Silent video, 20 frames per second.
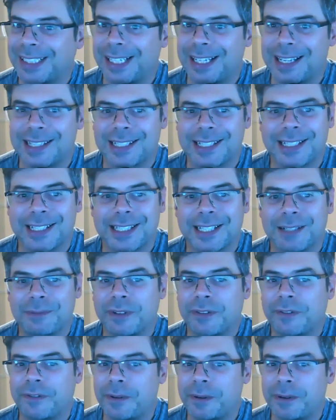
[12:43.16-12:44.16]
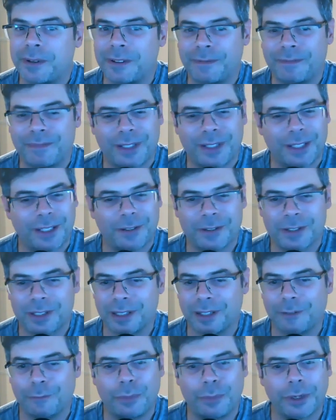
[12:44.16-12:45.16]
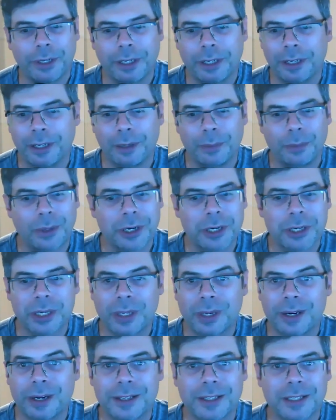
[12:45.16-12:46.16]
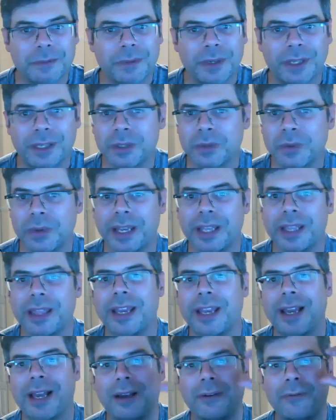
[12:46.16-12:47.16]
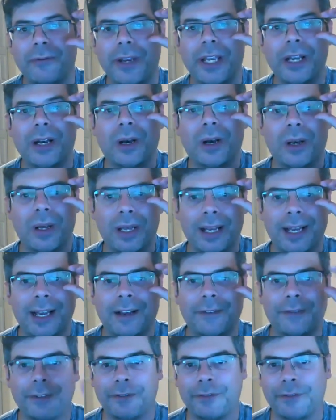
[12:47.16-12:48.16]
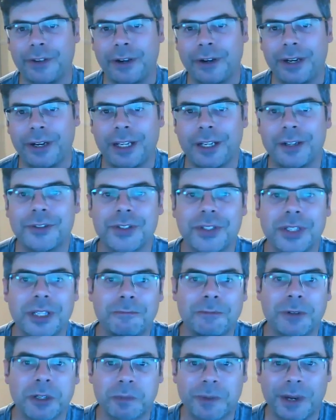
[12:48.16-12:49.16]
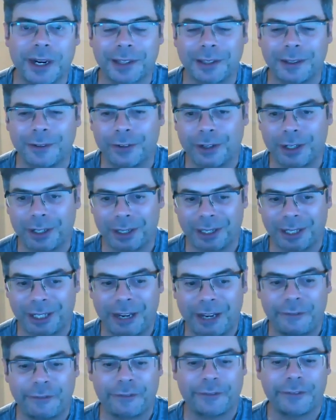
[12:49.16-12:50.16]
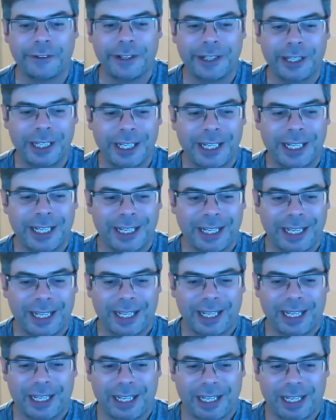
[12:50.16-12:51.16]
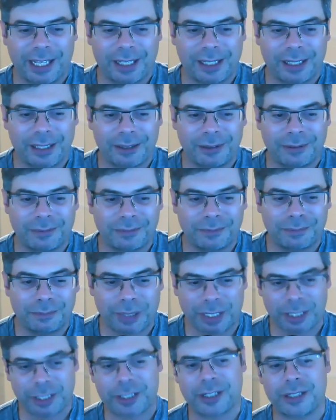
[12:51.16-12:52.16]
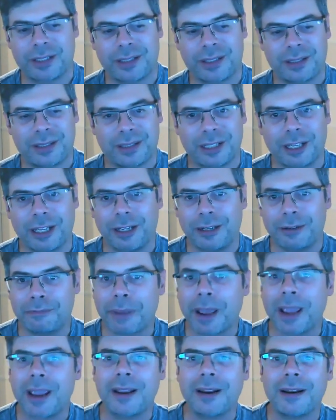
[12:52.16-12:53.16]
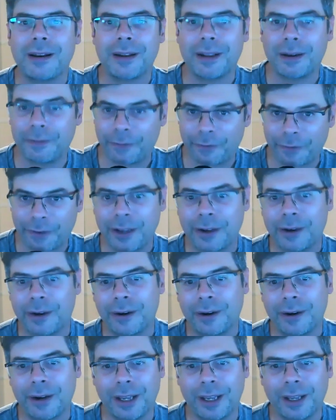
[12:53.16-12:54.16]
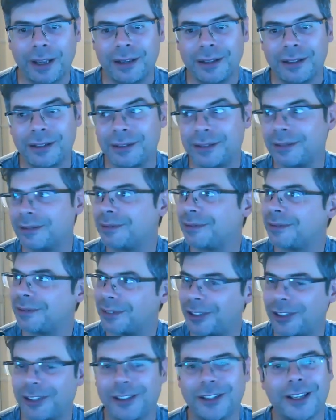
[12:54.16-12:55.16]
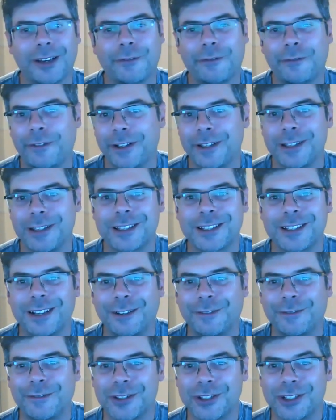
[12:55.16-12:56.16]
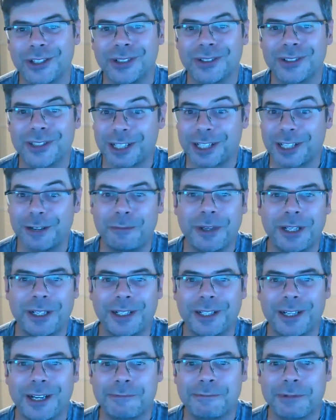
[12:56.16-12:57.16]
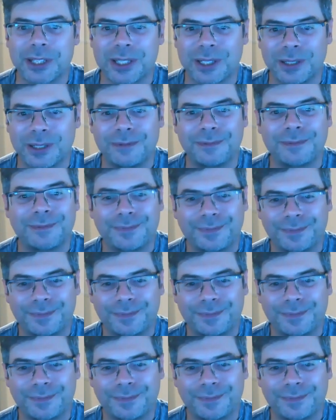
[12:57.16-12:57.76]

as I said before, I always love bringing on martial artists because we all have a very interesting perspective on life and punches and pain and fear and all that fun stuff. So it's going to be a good episode.